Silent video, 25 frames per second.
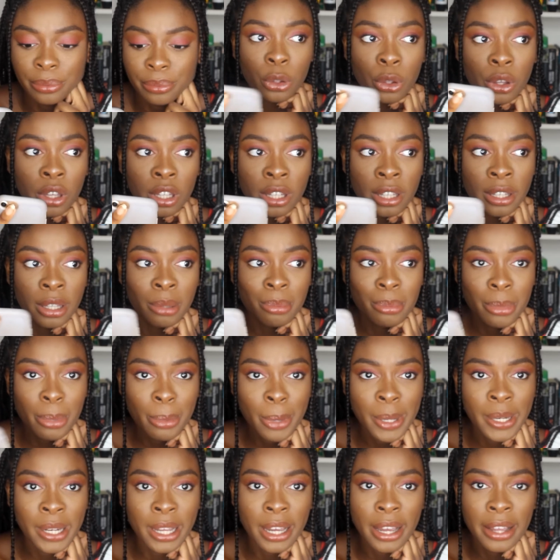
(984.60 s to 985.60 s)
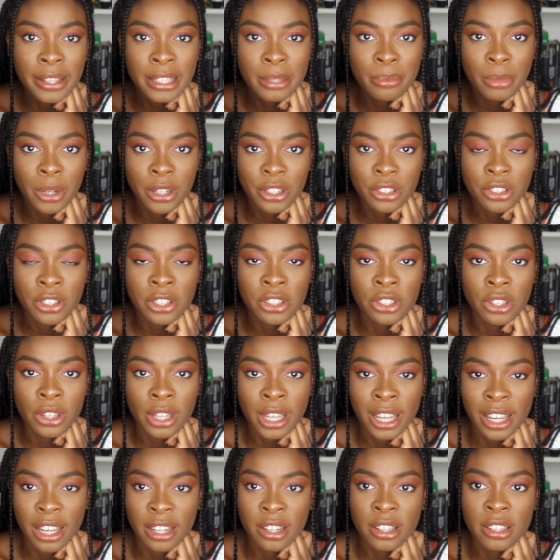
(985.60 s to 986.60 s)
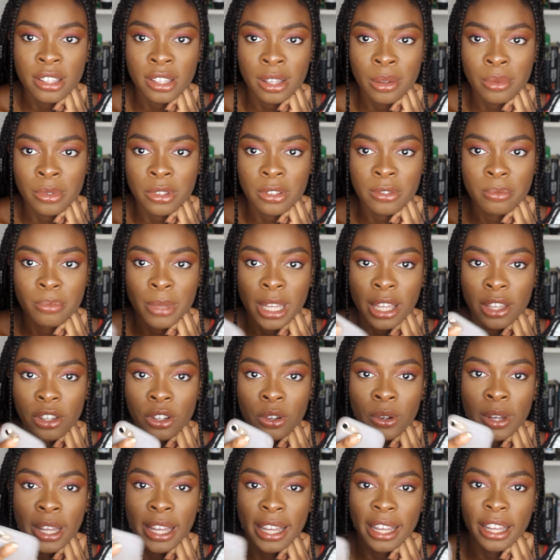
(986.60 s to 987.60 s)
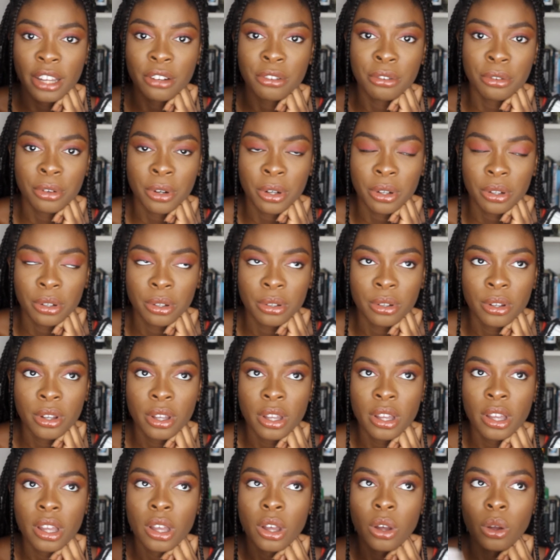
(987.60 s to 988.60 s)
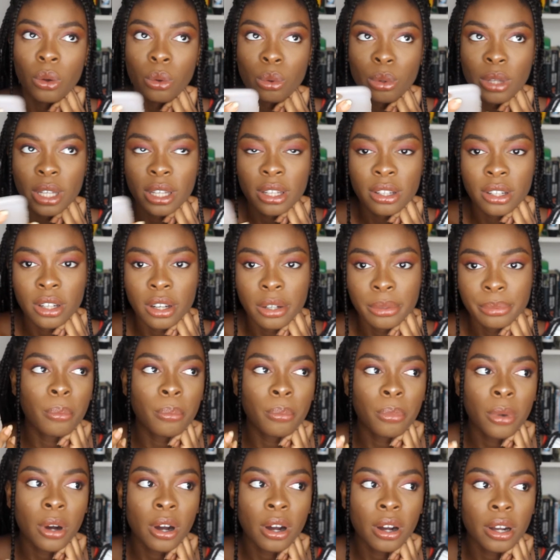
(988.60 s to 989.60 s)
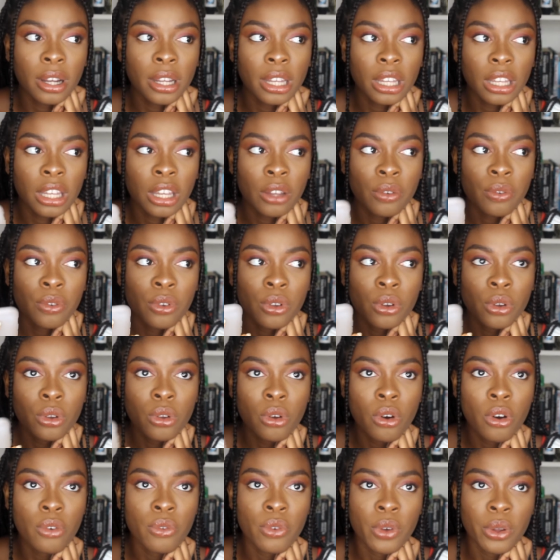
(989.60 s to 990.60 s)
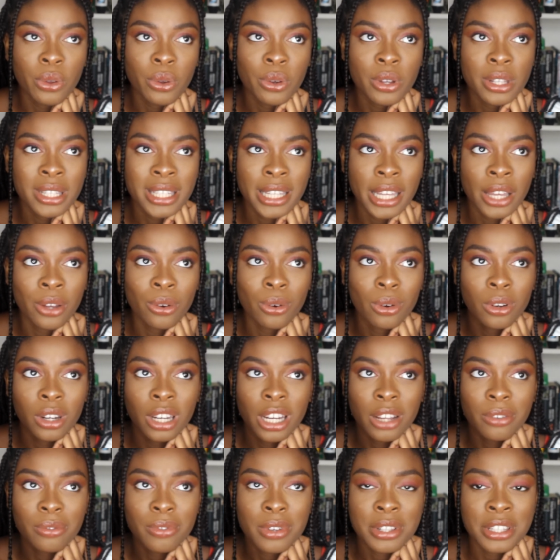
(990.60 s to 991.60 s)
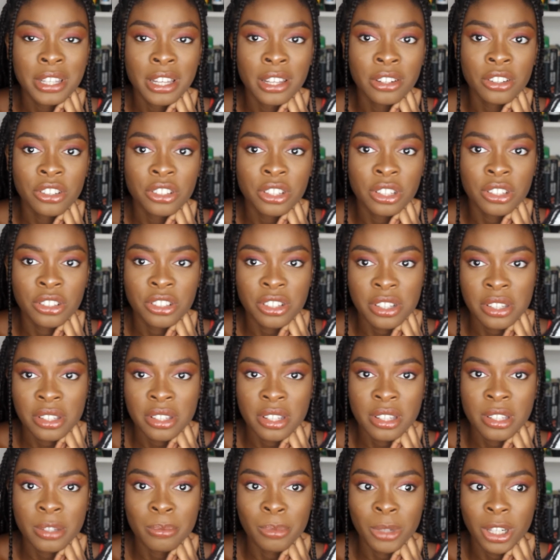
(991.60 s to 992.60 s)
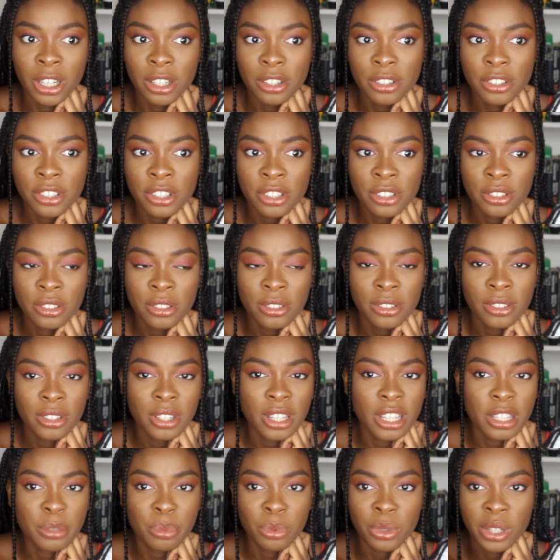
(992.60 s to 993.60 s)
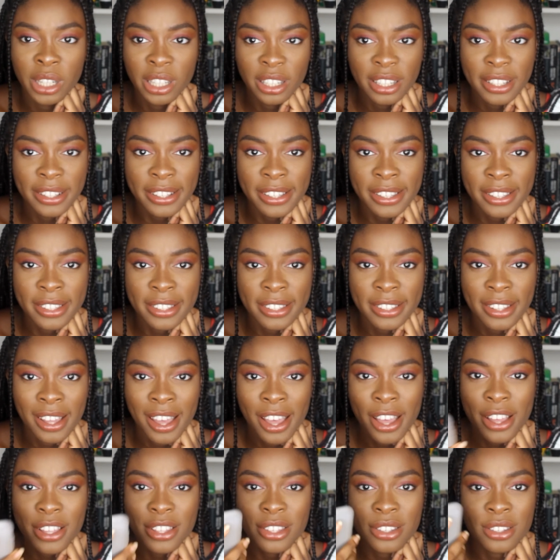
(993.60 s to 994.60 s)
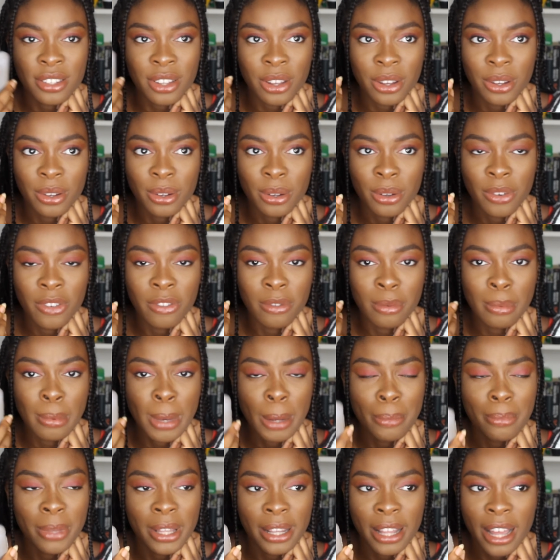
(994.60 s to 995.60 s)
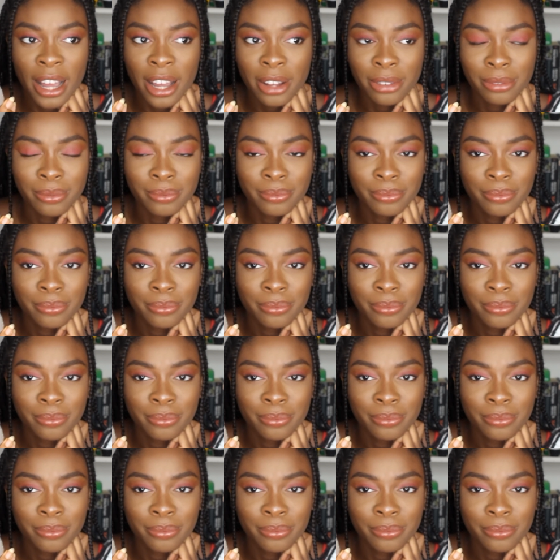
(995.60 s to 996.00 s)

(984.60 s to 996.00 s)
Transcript: You can implement as much as you can in terms of making your hair grow quicker, but if you're not focusing on length retention just as much, it's pointless. So remember that.